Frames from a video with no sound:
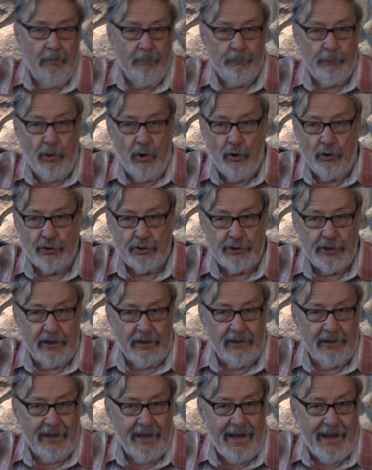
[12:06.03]
posted
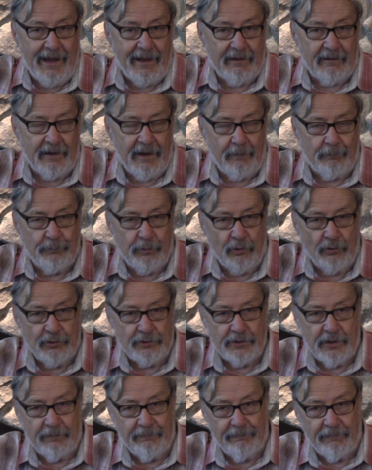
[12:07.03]
land, that
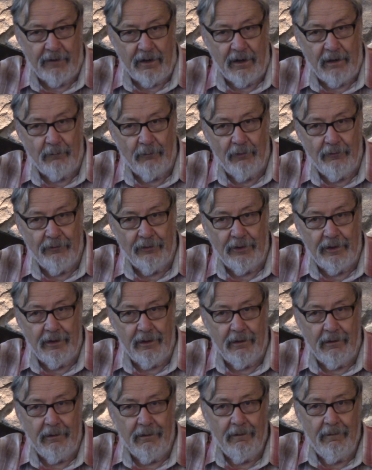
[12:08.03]
posted farm over
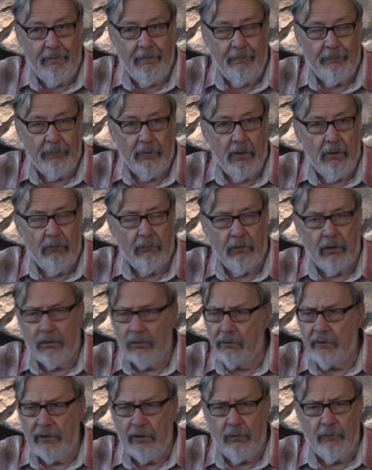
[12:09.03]
there,
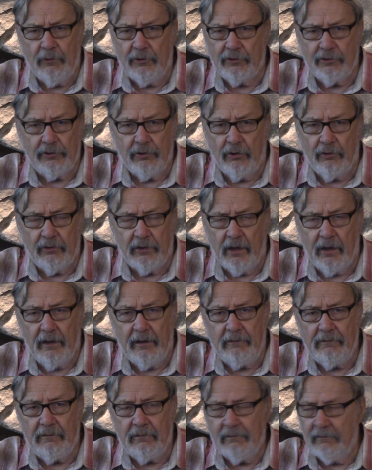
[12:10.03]
where humans don't
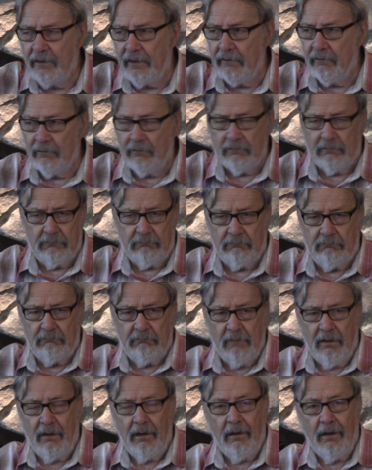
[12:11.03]
hunt,
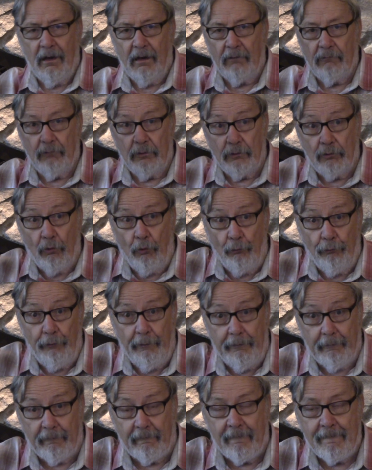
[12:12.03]
we'll go
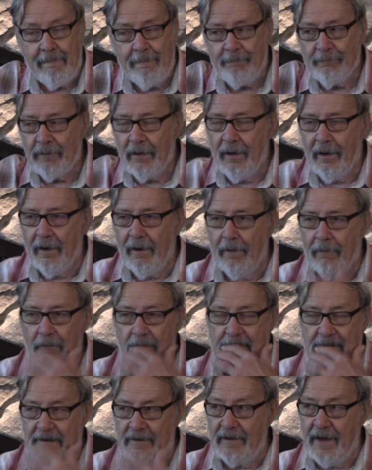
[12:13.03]
there.
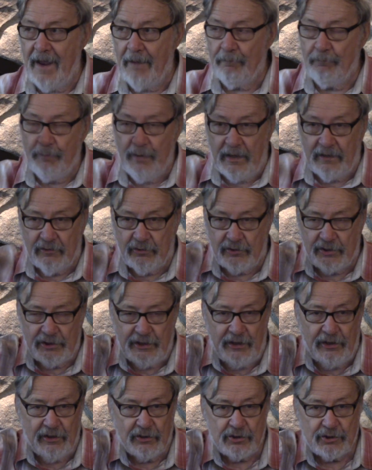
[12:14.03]
Or in that big
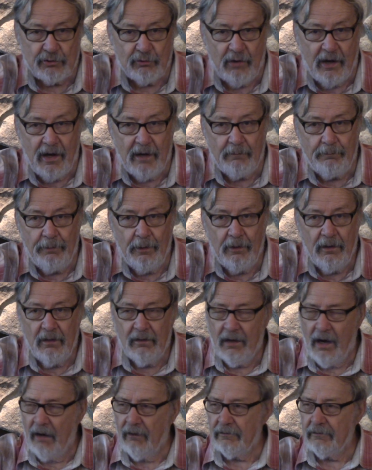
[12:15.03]
cedar swamp
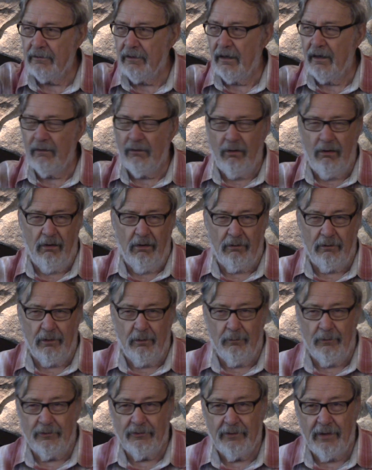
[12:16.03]
out there, oh,
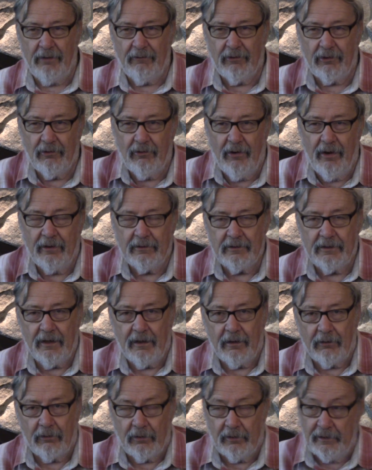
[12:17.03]
humans never go out
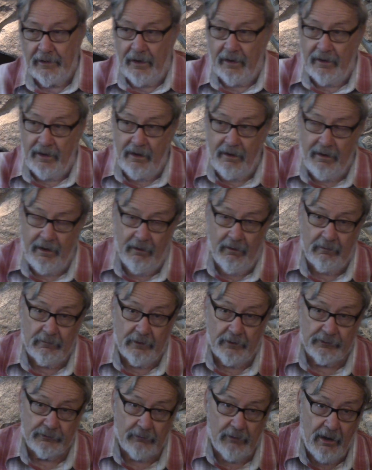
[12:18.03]
there. Or in that
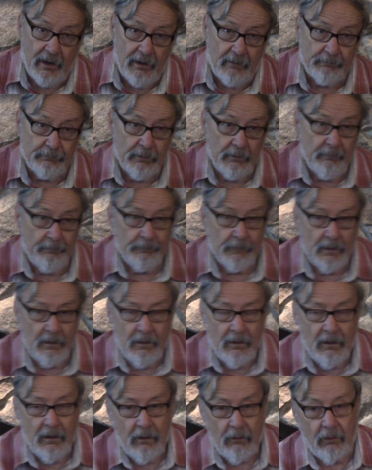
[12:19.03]
elder swamp,
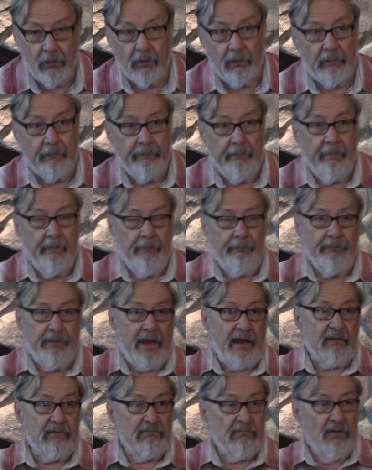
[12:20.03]
or
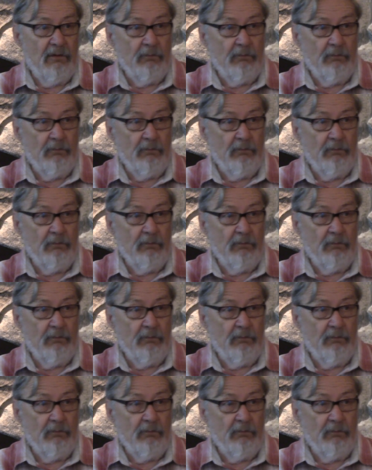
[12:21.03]
that